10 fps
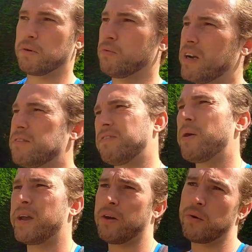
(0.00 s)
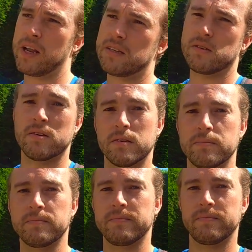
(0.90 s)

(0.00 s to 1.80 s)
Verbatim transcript: We'll write a very angry letter to them.